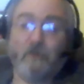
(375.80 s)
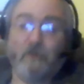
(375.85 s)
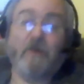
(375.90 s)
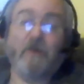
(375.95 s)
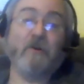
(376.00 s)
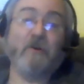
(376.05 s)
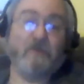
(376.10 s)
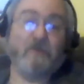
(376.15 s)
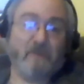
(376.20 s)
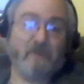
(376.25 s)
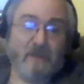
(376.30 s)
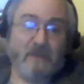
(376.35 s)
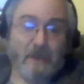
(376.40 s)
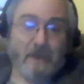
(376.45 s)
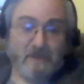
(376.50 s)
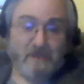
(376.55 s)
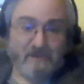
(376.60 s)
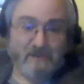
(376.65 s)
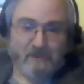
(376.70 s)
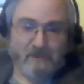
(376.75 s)
all
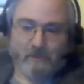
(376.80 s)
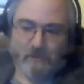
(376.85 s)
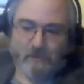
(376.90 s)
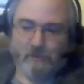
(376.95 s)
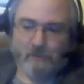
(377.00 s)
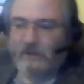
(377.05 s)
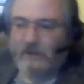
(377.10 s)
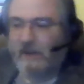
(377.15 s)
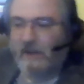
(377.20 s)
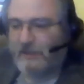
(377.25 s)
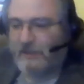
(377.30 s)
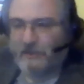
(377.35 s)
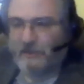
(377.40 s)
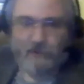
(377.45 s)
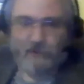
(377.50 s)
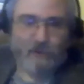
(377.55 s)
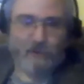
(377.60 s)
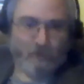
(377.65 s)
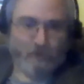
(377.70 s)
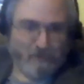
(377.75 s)
climate, using
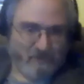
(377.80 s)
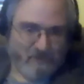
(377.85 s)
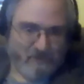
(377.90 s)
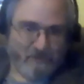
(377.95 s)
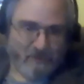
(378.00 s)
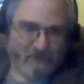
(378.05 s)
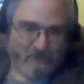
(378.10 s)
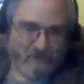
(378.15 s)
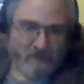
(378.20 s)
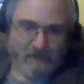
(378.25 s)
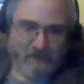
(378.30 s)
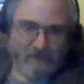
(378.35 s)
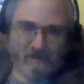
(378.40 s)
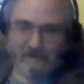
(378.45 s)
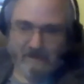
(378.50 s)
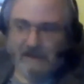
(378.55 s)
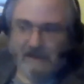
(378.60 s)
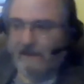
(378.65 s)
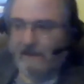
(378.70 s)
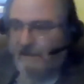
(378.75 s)
isotopes for
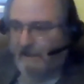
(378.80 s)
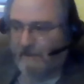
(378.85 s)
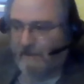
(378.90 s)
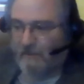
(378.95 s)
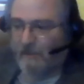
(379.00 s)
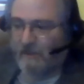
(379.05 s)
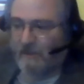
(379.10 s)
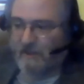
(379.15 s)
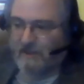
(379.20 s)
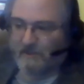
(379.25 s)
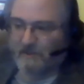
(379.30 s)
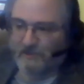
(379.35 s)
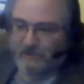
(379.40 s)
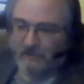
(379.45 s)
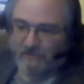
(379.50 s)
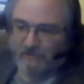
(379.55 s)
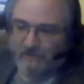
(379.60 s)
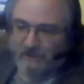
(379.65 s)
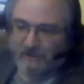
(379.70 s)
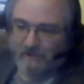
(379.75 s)
dating and all kind of
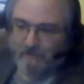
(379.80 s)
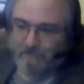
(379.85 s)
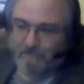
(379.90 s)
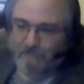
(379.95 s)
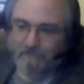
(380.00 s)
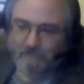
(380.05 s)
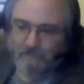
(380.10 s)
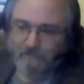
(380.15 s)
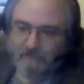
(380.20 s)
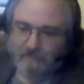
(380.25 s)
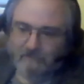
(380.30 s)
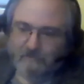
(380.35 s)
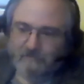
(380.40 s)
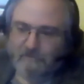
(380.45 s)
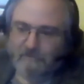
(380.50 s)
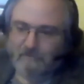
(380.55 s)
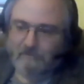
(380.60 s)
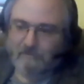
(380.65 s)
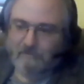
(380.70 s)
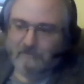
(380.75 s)
stuff there.
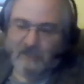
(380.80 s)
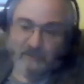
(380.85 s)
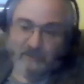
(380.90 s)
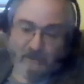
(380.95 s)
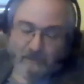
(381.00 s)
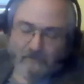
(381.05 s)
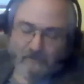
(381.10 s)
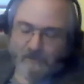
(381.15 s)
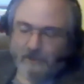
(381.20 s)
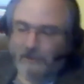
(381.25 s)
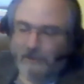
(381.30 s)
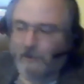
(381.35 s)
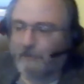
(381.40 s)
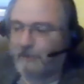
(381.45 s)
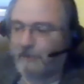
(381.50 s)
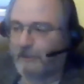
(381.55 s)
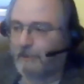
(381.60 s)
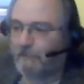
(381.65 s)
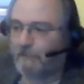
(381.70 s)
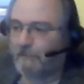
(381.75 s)
I did a video
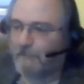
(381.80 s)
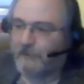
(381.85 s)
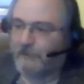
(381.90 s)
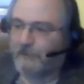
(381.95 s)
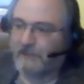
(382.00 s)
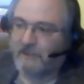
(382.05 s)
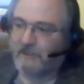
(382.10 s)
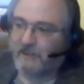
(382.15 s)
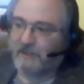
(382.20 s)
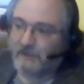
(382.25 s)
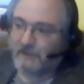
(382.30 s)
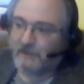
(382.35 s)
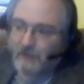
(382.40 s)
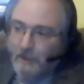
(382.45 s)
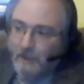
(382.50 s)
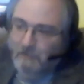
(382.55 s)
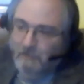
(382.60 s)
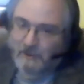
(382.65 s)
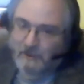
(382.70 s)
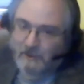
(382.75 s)
on him when he died.
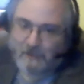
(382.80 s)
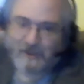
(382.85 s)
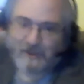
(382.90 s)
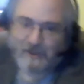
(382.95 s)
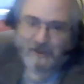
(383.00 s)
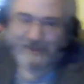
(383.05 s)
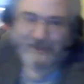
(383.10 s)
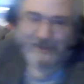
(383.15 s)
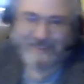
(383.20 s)
But anyway,